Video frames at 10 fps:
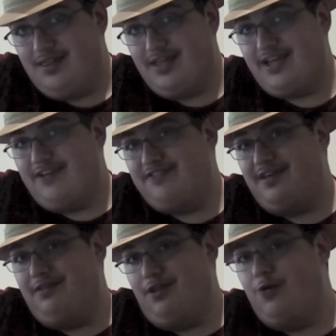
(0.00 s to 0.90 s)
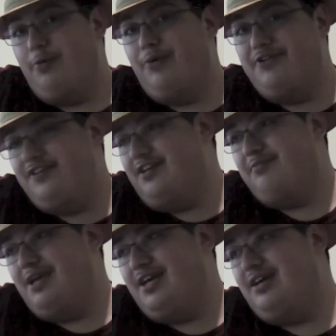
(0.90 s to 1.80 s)
Like I said, Lobo and
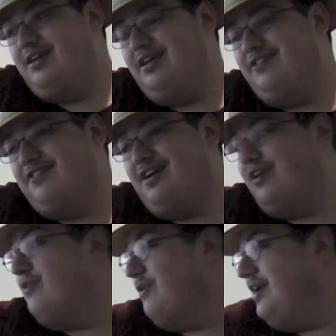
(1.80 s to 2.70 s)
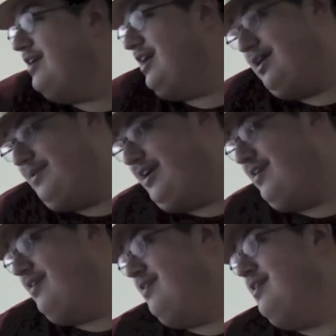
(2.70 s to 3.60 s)
Deadman is not a great
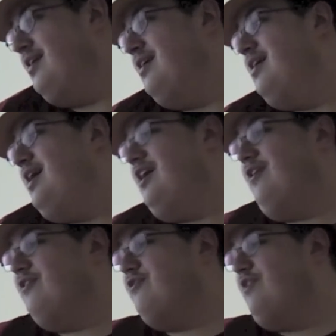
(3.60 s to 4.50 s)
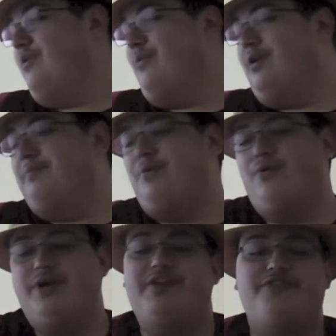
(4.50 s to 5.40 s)
comic, and also at one
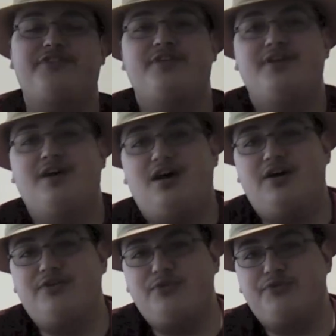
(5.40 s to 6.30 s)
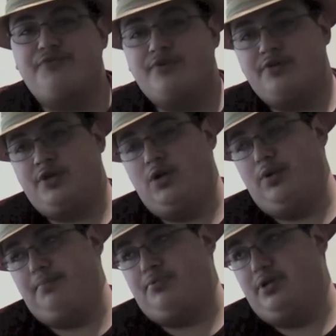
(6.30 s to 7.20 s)
point, under the
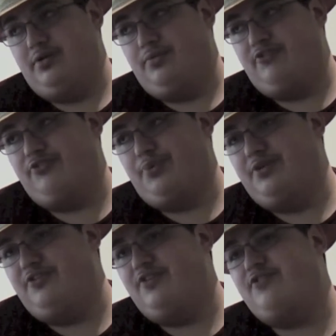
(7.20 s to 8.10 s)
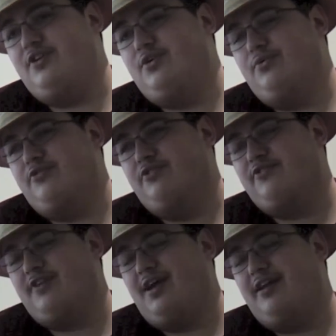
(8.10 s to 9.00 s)
Vertigo imprint, which is what DC
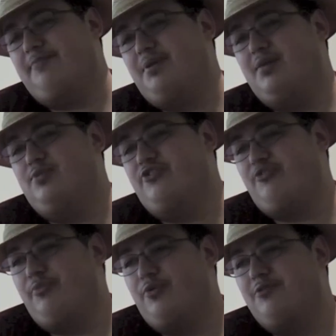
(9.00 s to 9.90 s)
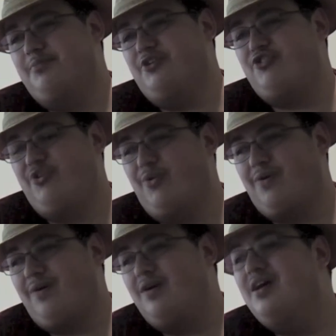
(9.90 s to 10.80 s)
uses to kind of publish more
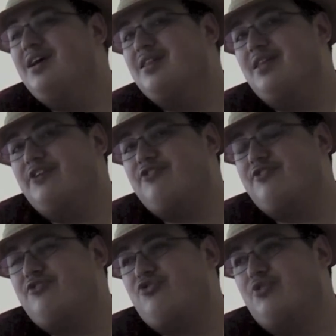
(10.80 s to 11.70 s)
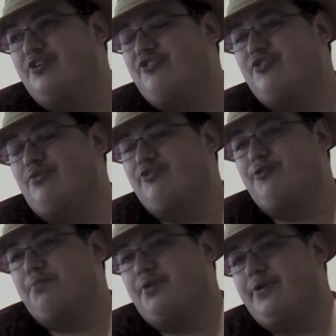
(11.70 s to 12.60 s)
mature, less traditional
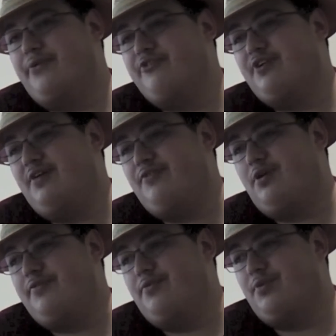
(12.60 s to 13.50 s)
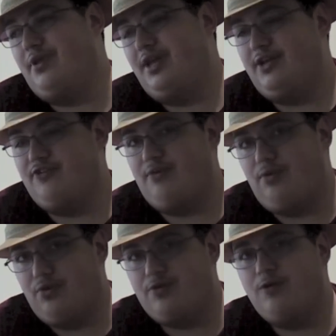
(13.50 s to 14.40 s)
superhero stuff, often relating to
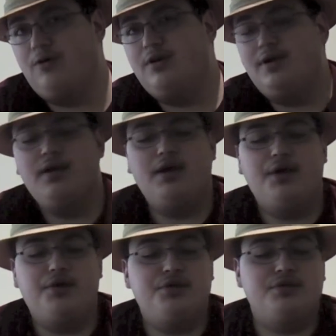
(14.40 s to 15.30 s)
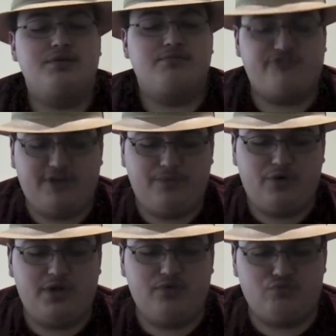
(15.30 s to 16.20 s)
horror,
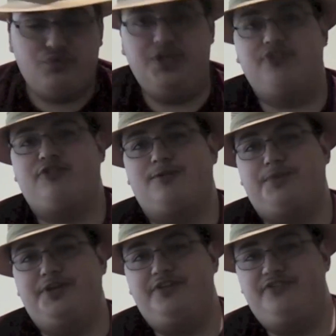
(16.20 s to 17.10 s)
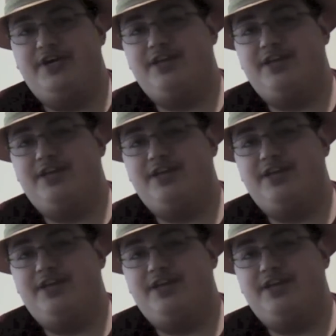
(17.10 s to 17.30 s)
someone reinterpreted